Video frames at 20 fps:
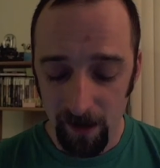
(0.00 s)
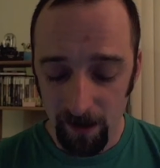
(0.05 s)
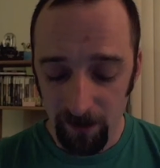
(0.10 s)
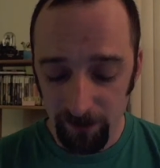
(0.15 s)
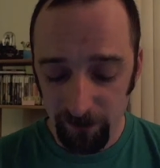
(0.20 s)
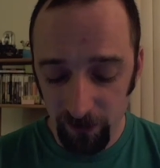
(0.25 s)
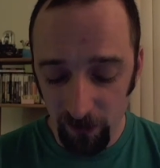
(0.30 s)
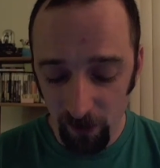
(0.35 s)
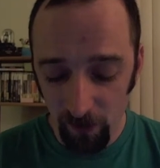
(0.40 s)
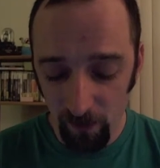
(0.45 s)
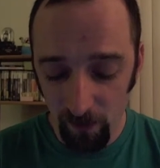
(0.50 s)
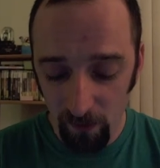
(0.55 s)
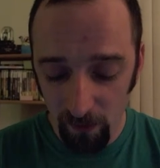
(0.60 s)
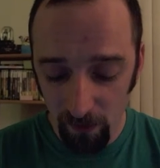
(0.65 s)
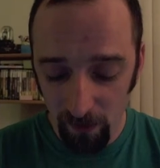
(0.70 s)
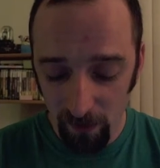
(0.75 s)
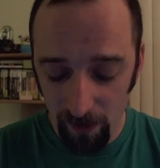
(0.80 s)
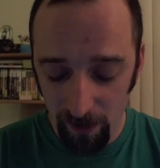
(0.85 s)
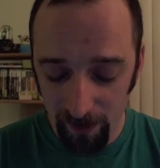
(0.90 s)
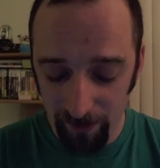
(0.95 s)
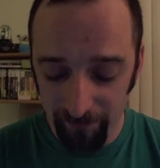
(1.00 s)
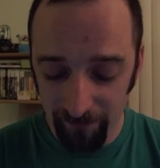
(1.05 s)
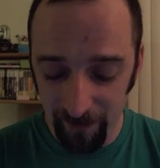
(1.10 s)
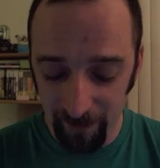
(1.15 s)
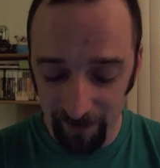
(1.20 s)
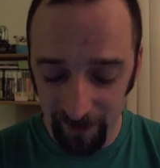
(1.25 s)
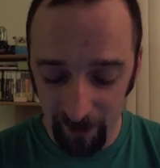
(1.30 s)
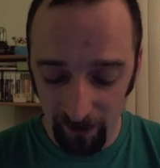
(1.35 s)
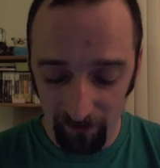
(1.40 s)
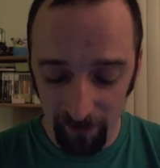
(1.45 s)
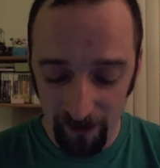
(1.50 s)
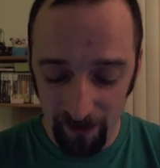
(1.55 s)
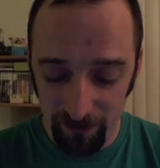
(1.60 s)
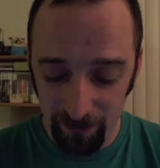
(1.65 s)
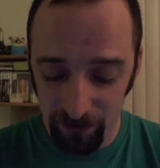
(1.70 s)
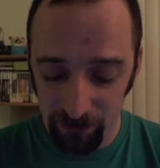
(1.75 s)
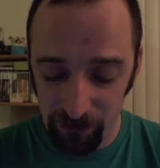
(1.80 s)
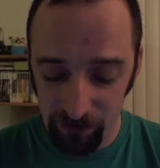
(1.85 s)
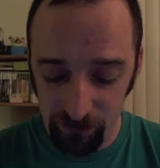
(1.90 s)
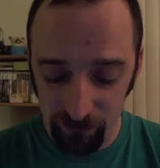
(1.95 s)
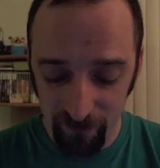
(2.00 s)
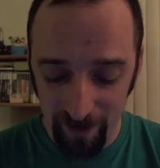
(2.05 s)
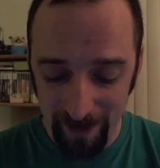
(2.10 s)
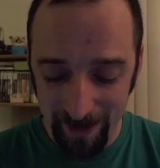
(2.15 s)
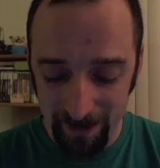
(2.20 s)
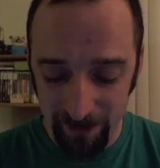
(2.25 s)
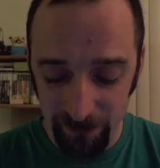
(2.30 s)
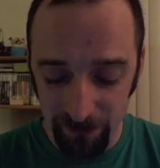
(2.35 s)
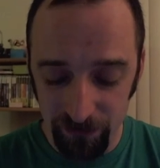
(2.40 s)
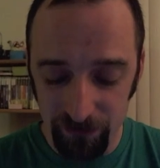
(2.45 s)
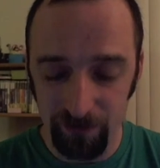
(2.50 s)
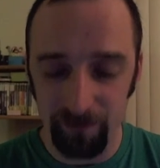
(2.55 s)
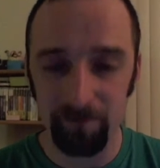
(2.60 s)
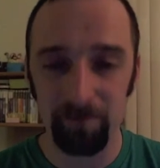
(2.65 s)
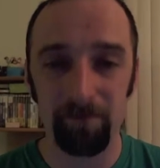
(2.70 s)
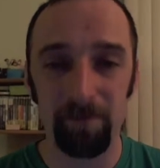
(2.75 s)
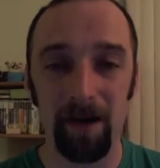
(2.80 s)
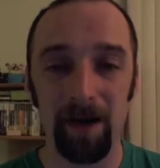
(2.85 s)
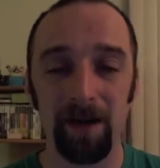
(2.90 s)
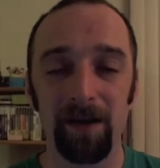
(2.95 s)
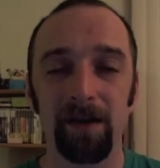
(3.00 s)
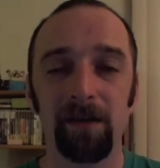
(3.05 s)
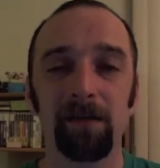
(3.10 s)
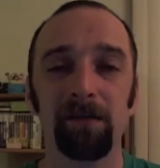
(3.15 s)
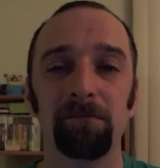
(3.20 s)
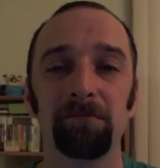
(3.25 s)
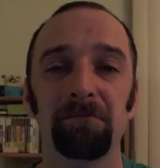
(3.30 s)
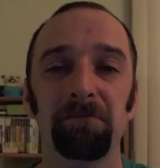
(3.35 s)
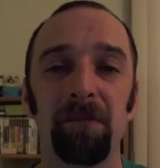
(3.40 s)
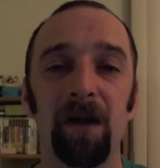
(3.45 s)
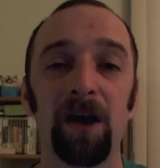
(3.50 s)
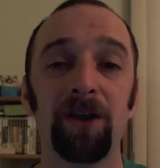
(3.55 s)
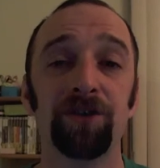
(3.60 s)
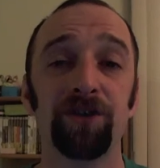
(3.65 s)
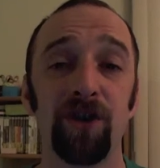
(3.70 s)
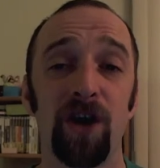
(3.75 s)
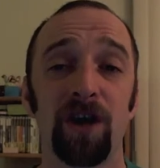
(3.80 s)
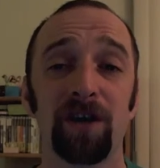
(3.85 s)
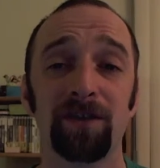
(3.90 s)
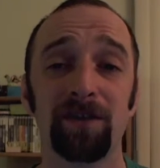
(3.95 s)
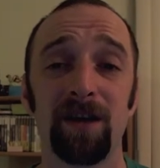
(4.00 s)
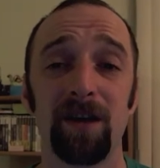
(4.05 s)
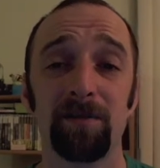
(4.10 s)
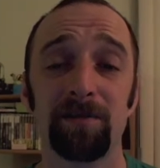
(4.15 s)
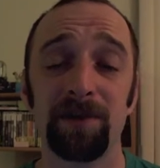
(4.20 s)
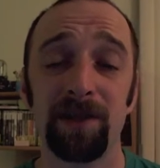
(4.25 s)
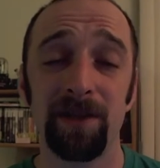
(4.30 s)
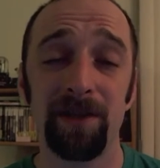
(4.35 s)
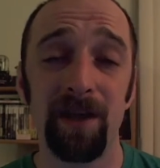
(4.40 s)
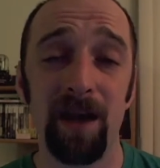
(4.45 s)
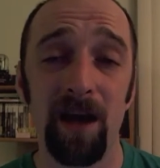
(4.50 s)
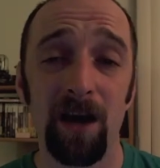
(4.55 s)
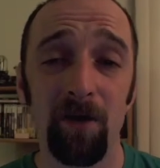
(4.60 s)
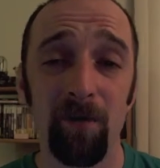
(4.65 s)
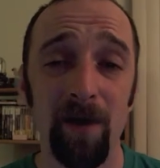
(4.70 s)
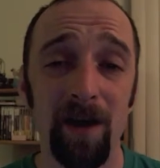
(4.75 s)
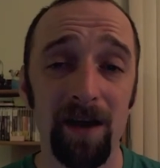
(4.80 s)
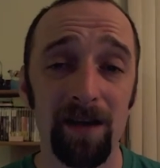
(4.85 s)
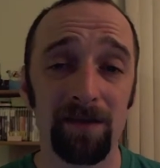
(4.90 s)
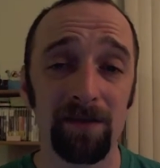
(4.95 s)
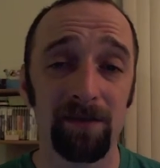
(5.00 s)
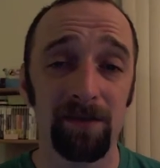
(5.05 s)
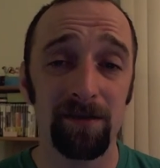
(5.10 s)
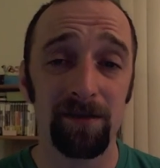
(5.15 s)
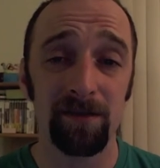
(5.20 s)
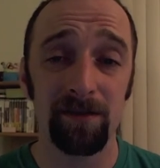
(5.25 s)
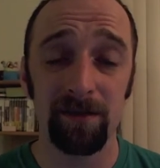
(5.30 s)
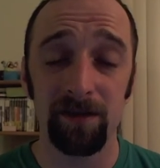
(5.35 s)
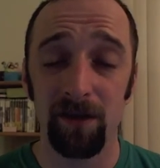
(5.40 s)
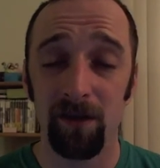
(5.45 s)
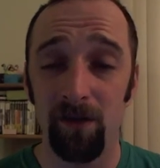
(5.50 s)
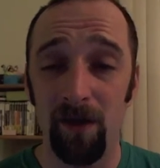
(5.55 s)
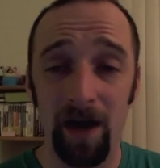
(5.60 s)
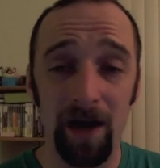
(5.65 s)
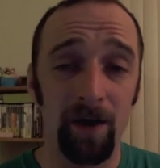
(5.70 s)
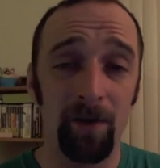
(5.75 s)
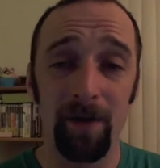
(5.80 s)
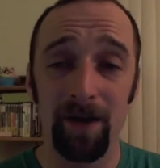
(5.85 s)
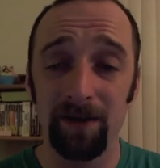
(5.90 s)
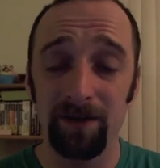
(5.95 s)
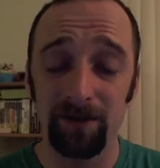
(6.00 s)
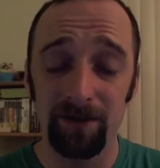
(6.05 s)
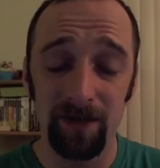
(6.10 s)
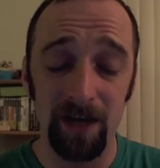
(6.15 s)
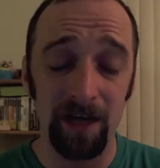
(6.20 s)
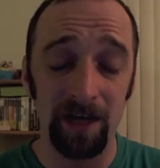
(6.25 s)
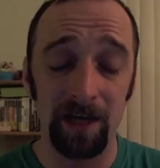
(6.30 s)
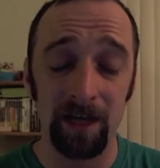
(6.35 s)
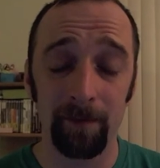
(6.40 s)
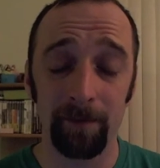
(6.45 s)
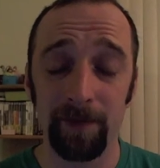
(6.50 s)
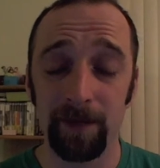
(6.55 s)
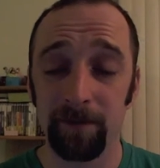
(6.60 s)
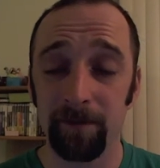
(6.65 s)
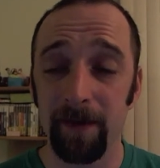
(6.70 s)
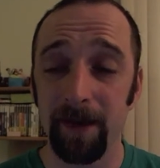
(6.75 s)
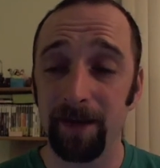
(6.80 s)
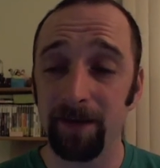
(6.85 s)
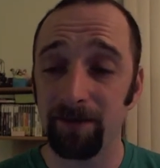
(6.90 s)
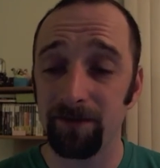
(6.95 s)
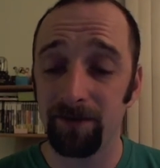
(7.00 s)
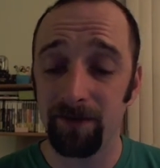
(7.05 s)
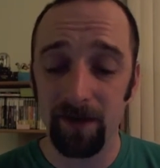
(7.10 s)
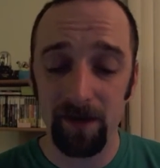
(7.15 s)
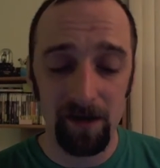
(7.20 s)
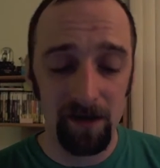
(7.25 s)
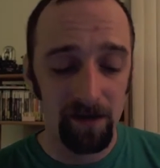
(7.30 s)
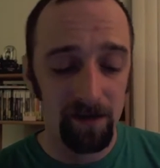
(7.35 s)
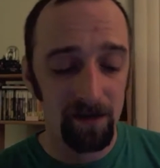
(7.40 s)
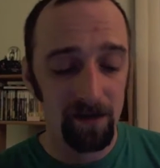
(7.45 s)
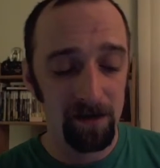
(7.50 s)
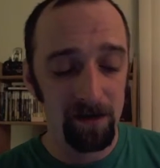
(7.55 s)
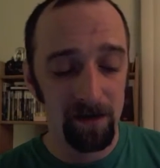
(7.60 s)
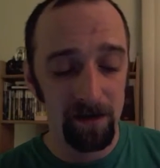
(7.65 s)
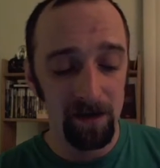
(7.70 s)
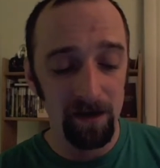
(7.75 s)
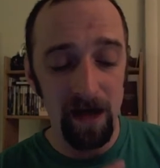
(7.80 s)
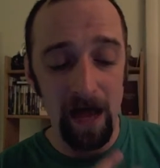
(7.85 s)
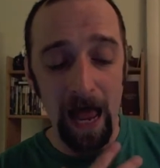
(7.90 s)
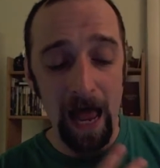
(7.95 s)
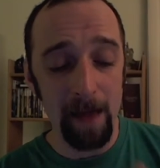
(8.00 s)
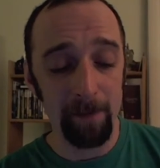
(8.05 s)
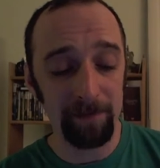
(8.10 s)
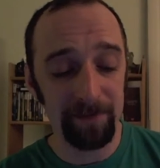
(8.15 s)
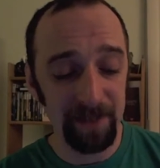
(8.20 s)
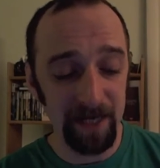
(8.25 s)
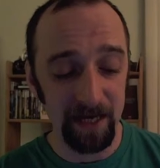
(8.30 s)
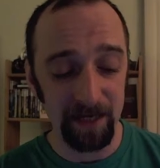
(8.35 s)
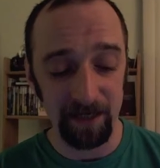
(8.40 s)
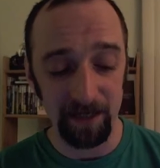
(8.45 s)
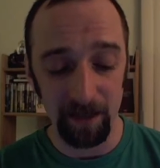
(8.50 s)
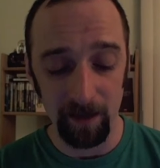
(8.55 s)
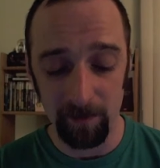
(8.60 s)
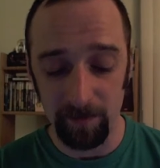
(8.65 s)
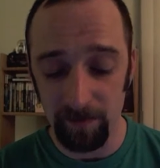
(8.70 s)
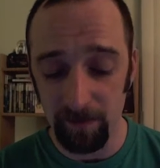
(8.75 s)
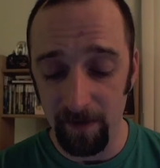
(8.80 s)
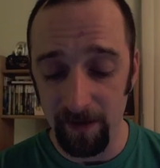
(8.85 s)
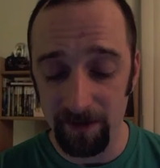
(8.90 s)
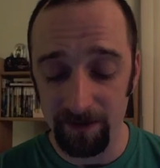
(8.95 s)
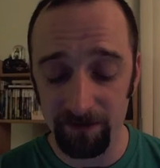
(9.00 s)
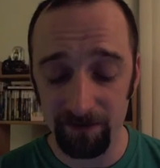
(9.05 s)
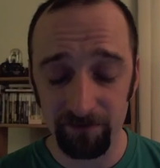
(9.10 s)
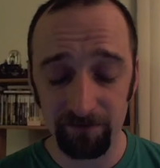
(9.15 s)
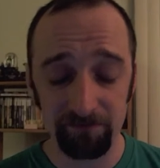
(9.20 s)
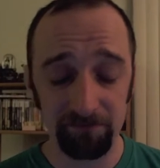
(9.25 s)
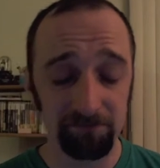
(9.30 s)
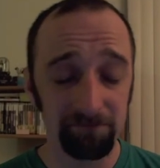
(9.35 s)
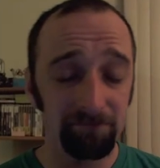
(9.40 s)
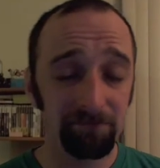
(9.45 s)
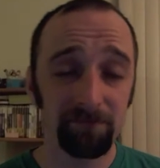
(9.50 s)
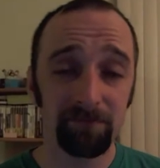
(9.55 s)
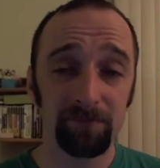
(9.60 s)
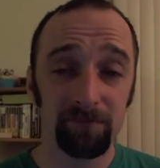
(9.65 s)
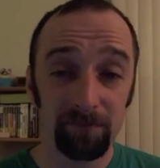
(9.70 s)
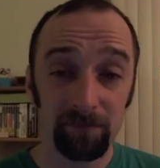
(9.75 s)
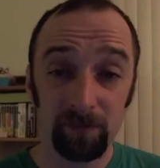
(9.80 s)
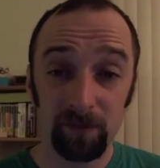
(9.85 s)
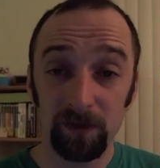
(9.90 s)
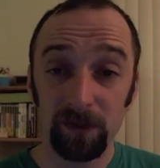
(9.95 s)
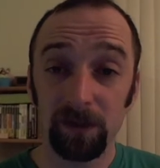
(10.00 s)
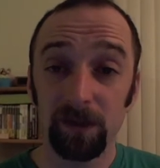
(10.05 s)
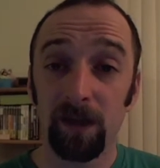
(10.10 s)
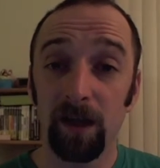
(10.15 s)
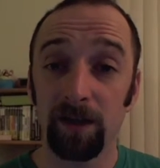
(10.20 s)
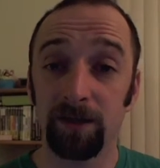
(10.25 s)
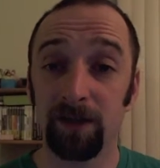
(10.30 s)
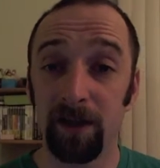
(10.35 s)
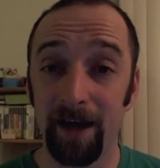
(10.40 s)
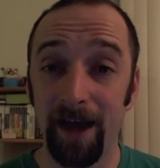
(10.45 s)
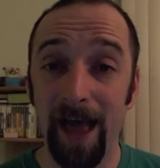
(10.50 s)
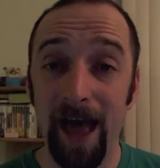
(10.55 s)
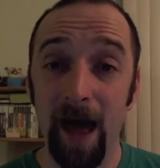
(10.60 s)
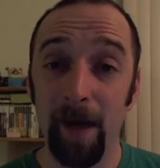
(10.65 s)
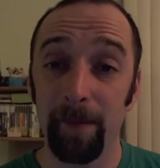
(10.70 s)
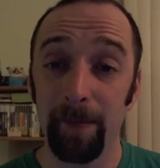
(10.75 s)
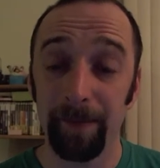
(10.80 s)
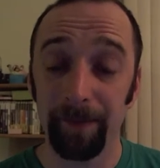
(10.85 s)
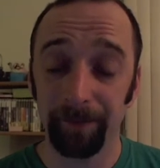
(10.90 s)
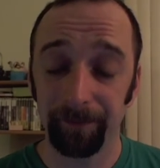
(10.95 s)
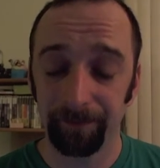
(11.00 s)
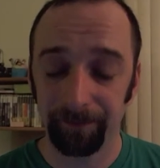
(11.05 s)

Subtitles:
So I found that rather strange, but I chalked it up to the iOS, iOS taking up the space, apps taking up space. It's going to happen.